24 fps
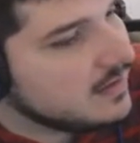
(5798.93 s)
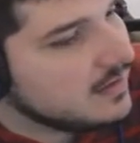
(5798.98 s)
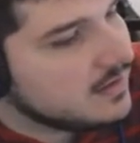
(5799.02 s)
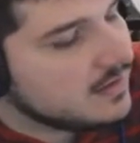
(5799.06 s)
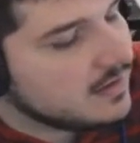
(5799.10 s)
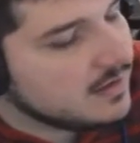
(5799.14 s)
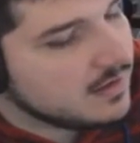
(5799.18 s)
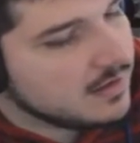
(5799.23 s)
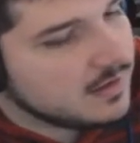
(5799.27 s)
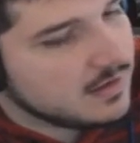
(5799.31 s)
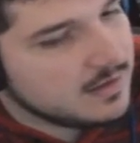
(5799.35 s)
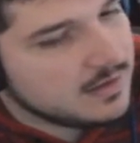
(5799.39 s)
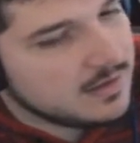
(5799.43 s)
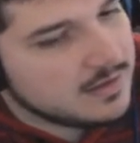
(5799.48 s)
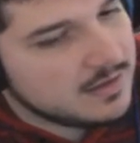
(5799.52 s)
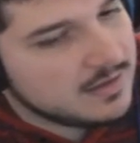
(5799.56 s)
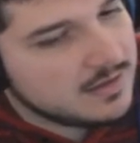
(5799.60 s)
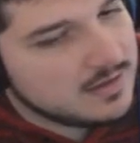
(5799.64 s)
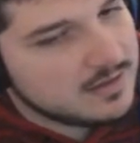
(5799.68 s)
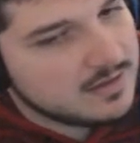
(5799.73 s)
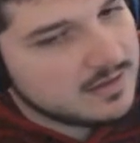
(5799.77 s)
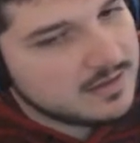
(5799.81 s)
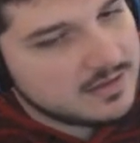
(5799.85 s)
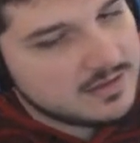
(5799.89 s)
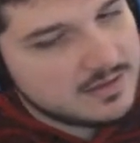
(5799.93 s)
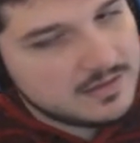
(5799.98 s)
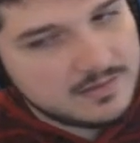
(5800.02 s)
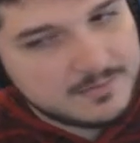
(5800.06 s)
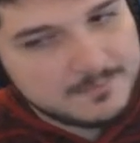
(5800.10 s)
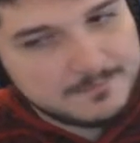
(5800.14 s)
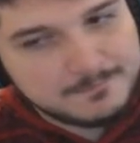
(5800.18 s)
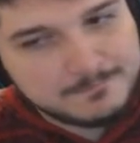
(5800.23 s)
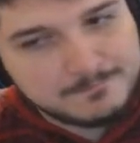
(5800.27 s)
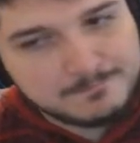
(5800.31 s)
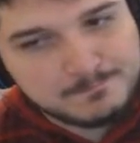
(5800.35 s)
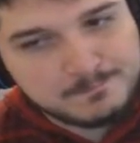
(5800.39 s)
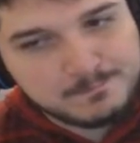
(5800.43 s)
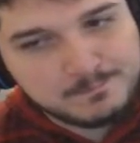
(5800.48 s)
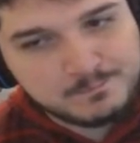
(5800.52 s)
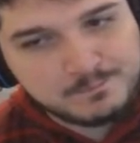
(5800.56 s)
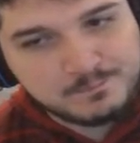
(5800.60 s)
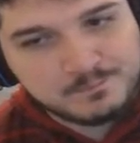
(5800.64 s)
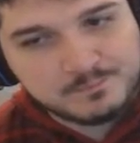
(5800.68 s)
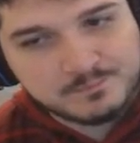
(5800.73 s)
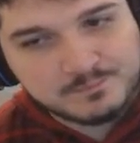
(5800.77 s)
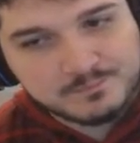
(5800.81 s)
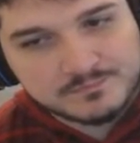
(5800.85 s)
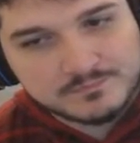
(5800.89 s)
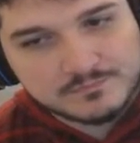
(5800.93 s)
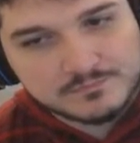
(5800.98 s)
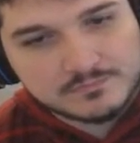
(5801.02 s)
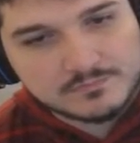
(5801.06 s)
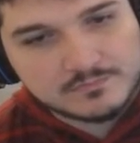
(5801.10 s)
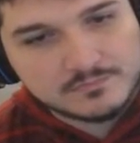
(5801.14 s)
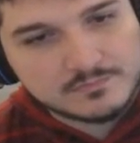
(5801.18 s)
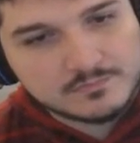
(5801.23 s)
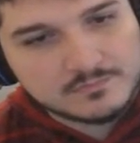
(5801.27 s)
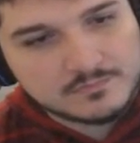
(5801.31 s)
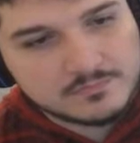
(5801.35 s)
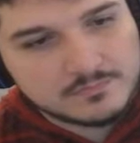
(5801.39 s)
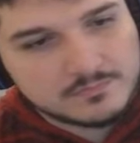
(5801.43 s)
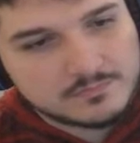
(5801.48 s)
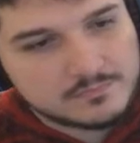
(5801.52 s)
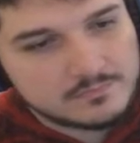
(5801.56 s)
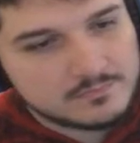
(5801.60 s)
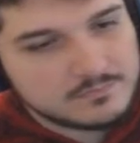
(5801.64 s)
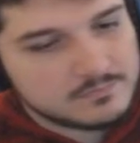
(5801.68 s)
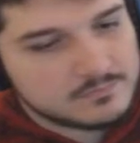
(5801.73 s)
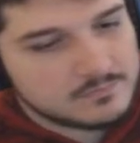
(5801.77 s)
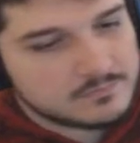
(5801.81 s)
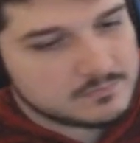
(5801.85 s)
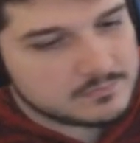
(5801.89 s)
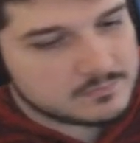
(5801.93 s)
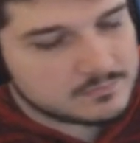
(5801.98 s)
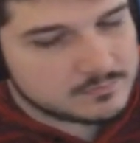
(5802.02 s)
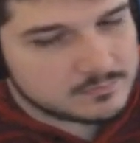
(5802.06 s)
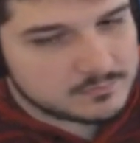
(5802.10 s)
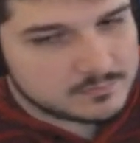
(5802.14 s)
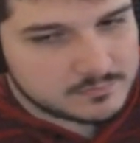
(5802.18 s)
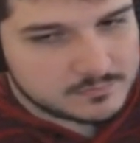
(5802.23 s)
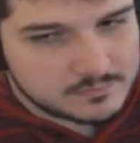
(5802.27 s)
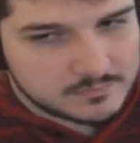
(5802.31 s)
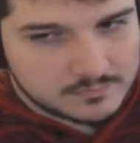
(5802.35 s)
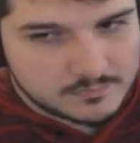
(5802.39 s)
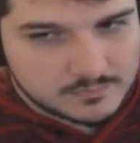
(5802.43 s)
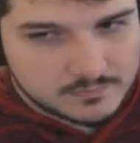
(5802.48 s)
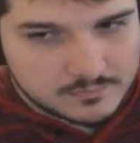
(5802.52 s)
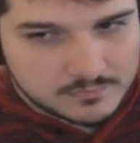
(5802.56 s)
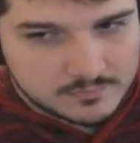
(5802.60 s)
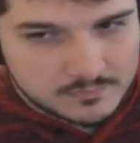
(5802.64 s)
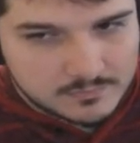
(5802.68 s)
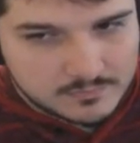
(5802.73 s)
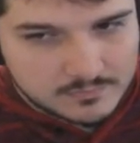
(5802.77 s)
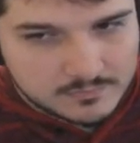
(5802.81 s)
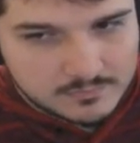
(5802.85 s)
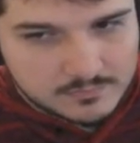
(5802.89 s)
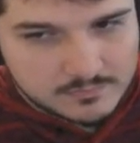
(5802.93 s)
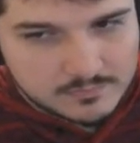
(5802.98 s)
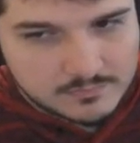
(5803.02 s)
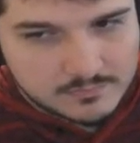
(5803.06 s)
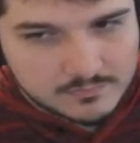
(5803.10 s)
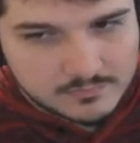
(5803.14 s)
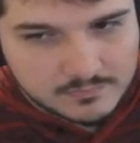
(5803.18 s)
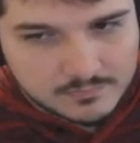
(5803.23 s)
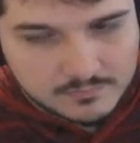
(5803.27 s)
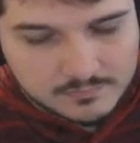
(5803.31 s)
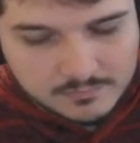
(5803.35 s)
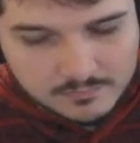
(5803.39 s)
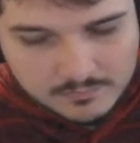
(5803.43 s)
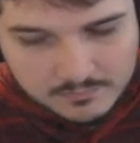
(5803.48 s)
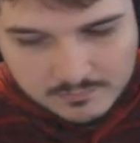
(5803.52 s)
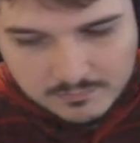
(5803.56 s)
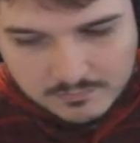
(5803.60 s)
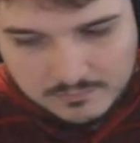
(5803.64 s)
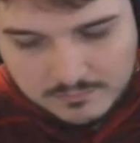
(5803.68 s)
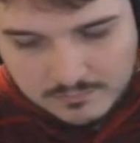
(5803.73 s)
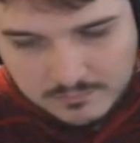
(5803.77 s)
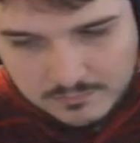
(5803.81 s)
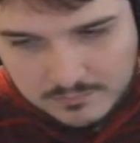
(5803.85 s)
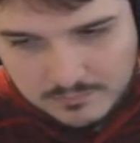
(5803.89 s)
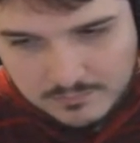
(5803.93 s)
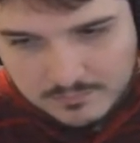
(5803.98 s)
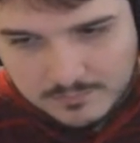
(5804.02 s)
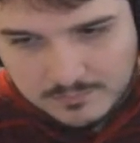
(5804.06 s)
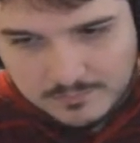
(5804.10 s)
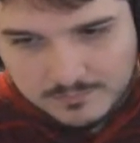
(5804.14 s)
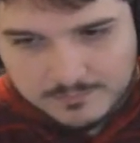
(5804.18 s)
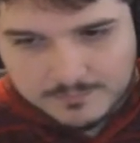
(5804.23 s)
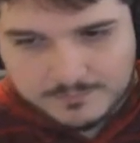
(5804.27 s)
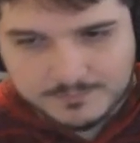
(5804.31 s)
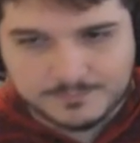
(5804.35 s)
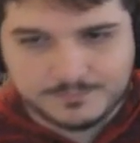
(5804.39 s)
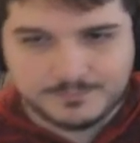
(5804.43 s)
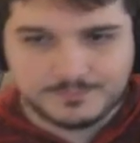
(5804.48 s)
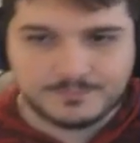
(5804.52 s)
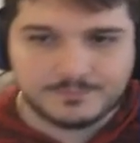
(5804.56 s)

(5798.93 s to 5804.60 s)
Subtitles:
Toriko did not end as good as it could have. I think with what